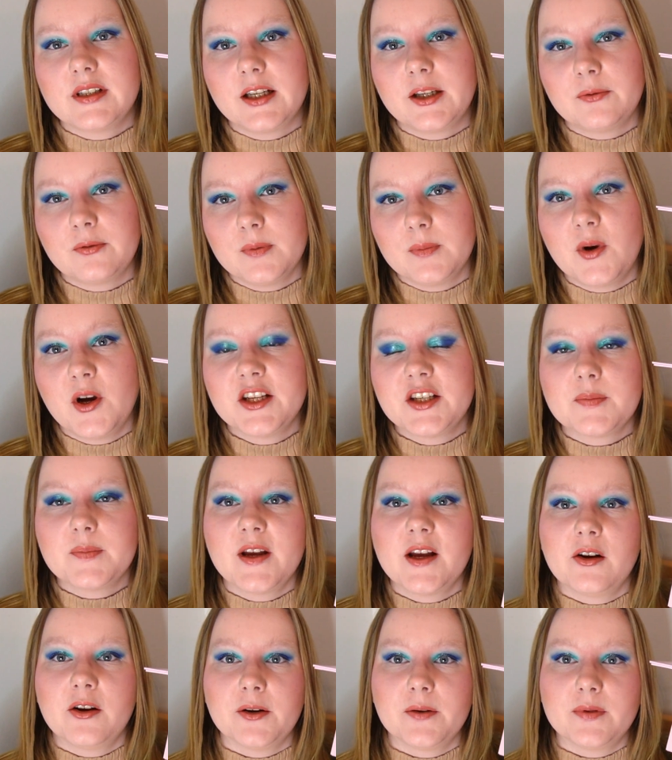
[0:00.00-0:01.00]
reminds me
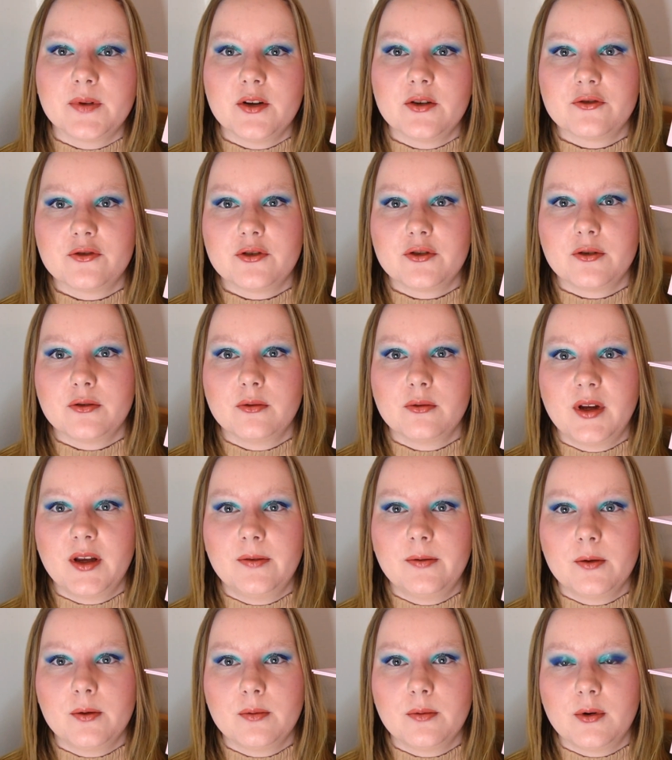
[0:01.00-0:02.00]
a lot of those. So
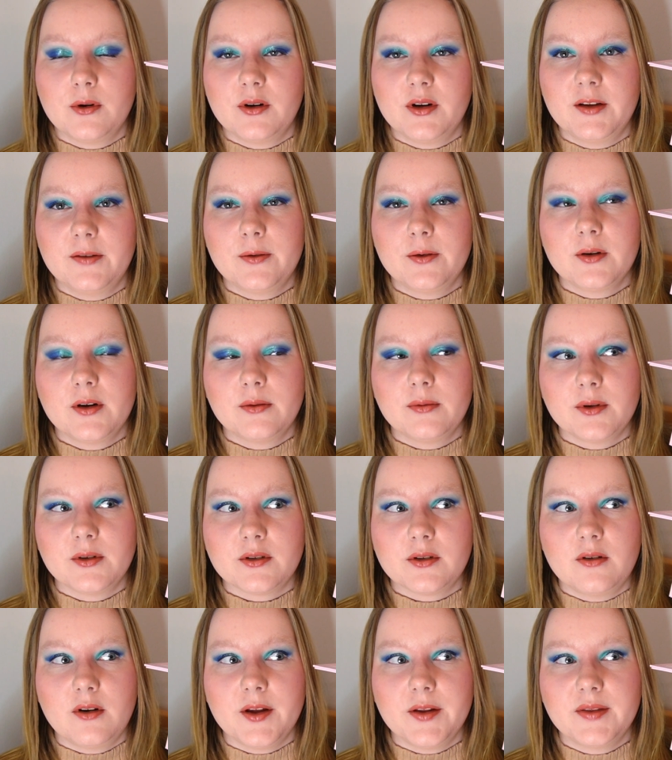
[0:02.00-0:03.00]
if you
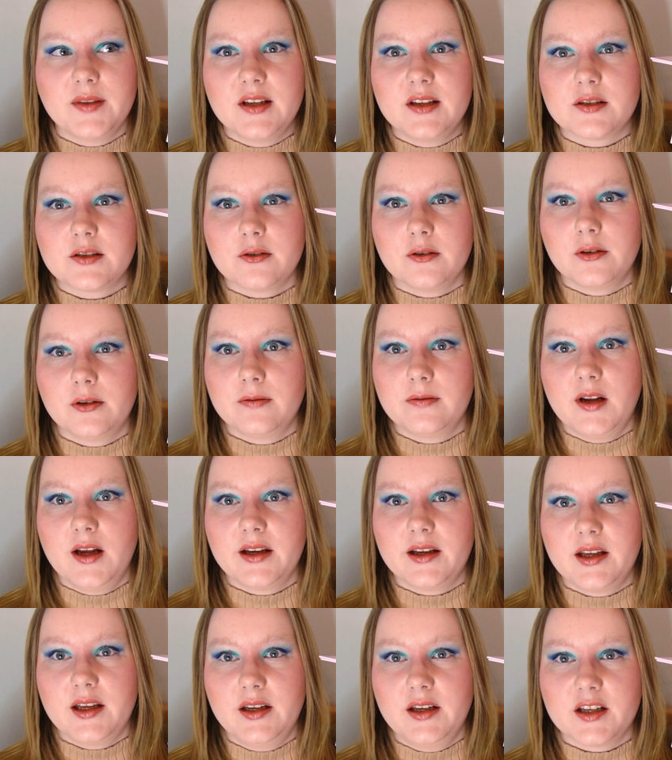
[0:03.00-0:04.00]
ever got this sort of
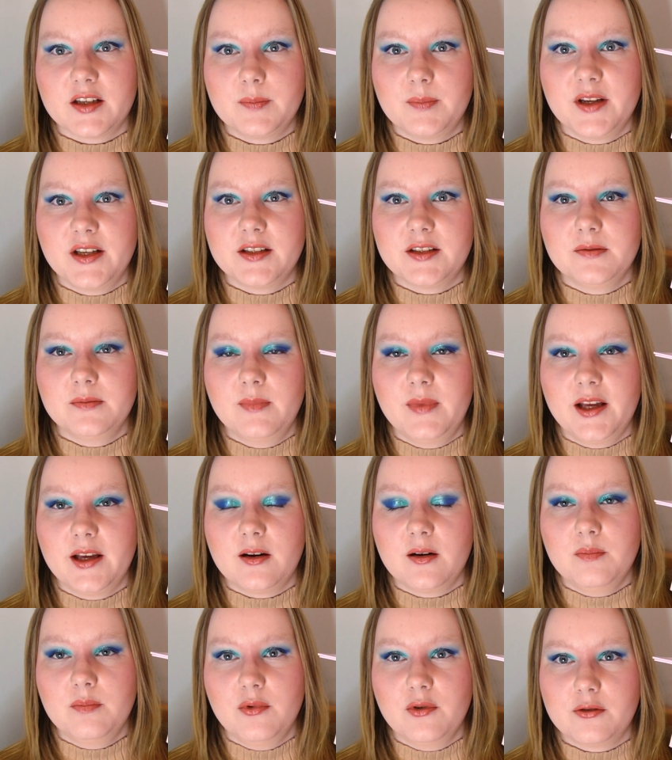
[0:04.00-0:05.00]
like inexpensive
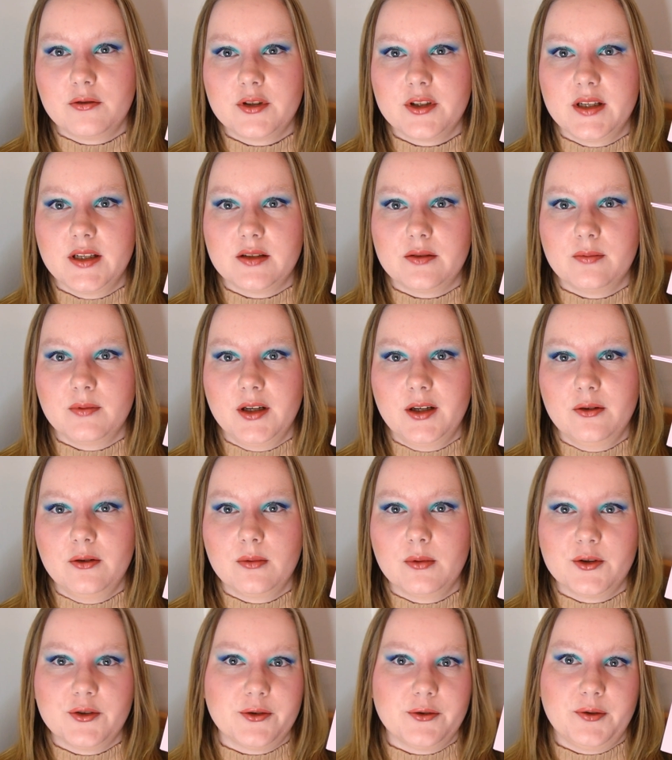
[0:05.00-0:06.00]
makeup boxes when you
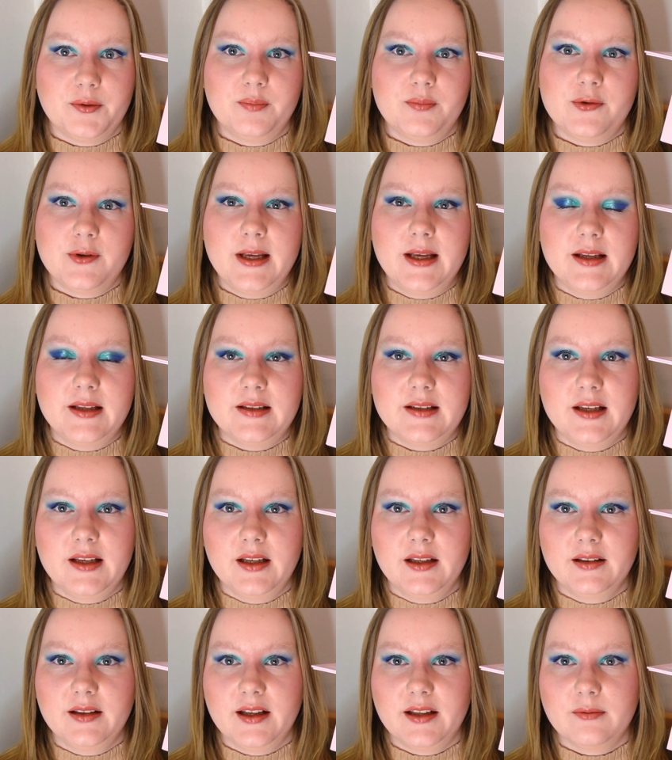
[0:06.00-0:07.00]
were sort of
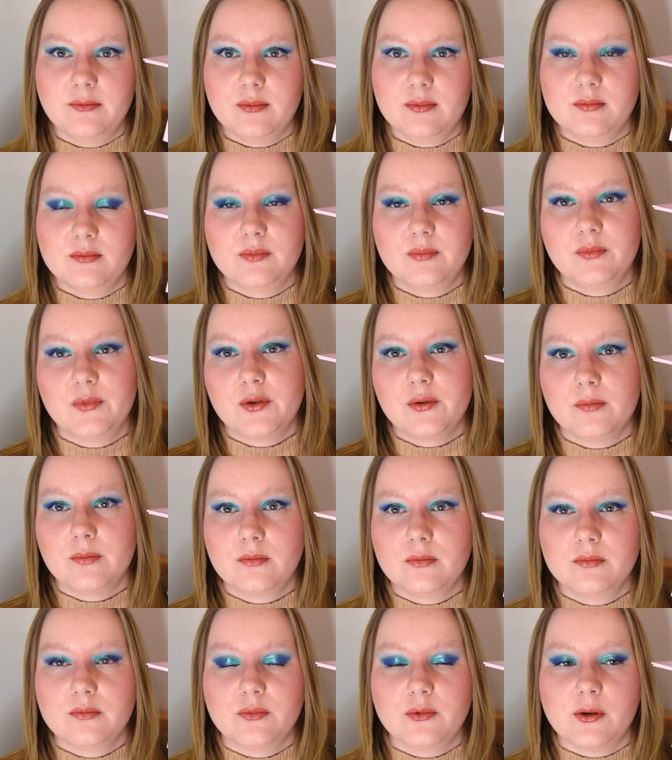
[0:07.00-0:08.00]
pre-teen that
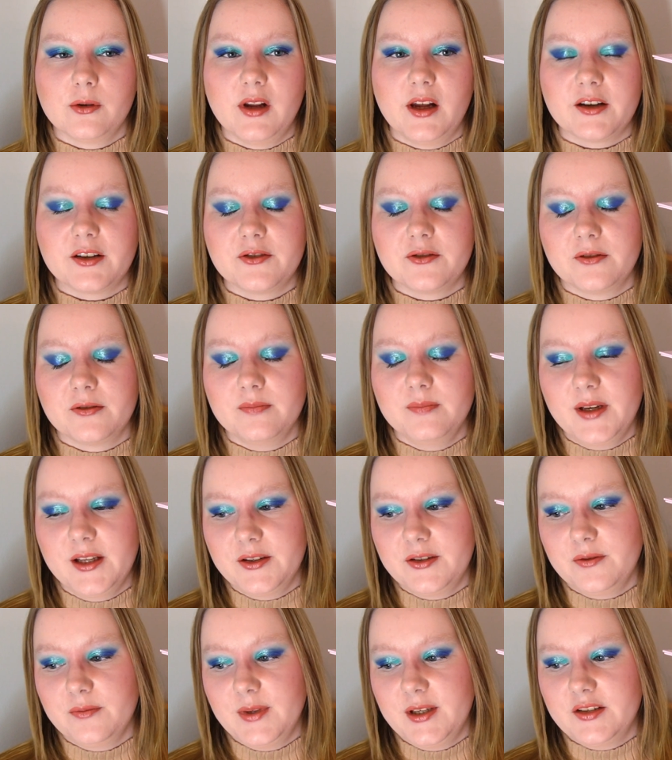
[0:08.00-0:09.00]
you were like sort of
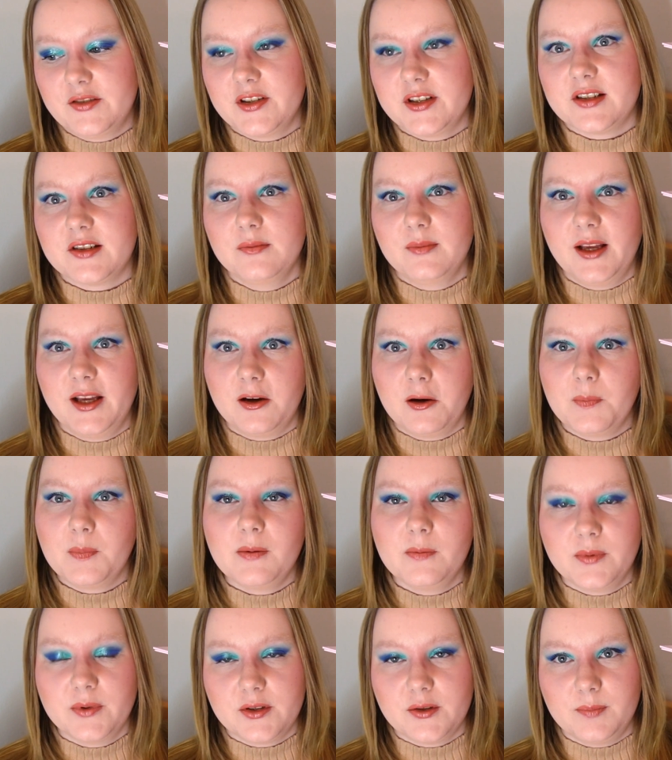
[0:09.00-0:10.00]
meant to be just the
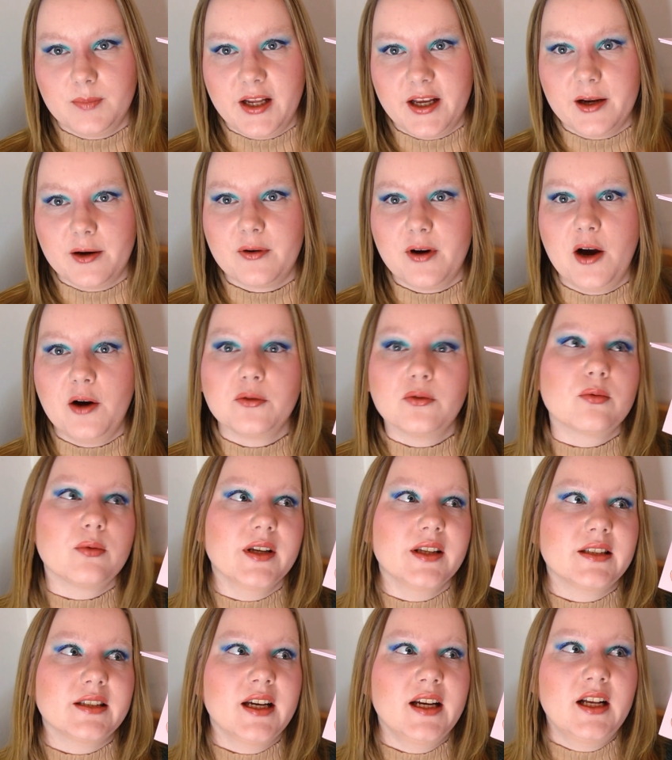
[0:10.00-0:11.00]
makeup to play around
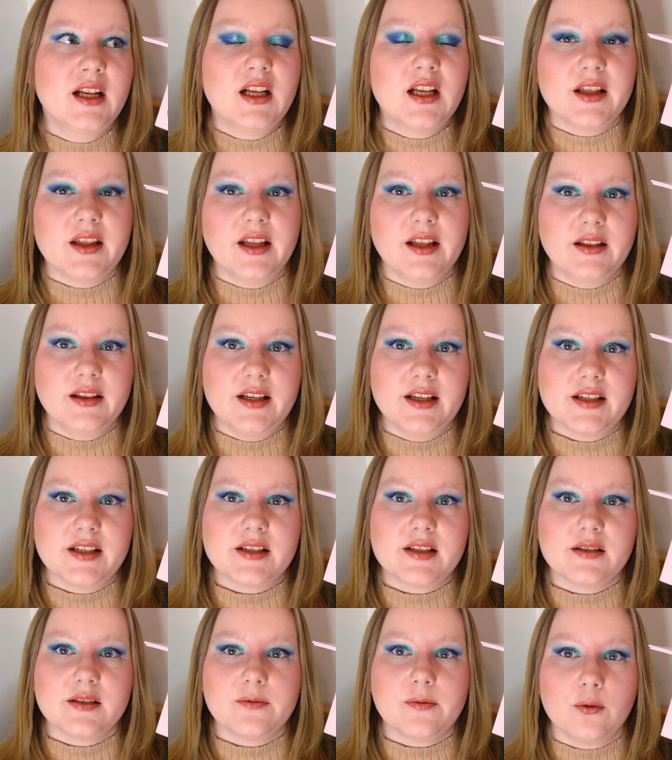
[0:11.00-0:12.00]
with, then
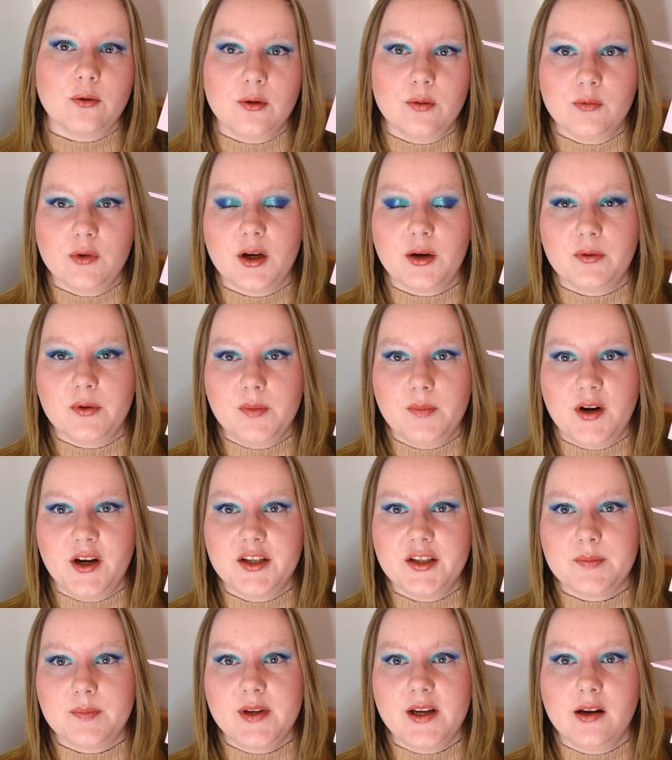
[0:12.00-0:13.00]
this formula
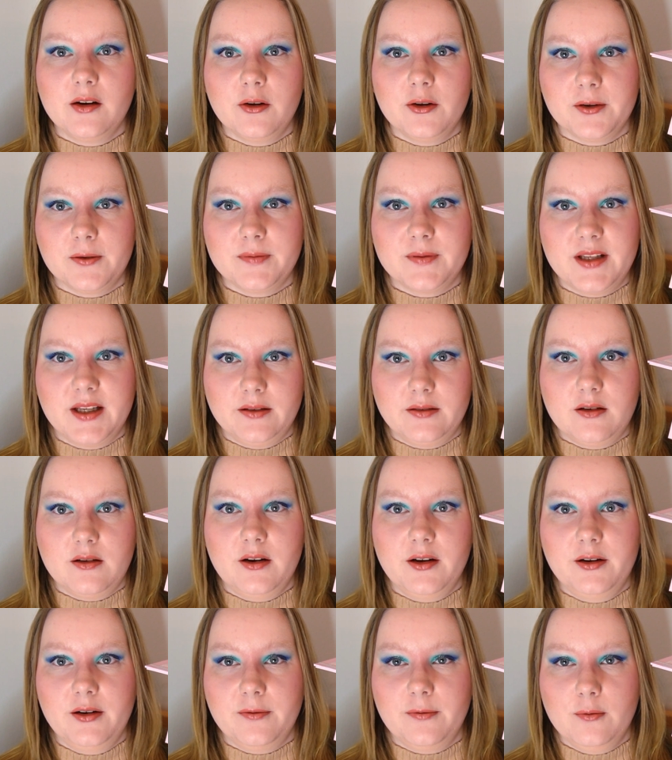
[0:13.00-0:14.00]
reminds me a lot of that
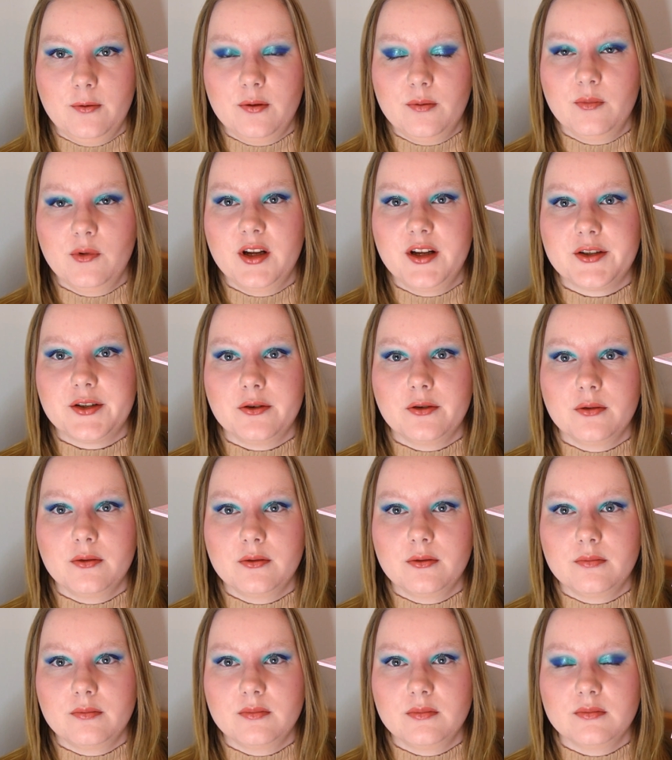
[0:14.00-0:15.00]
kind of formula. So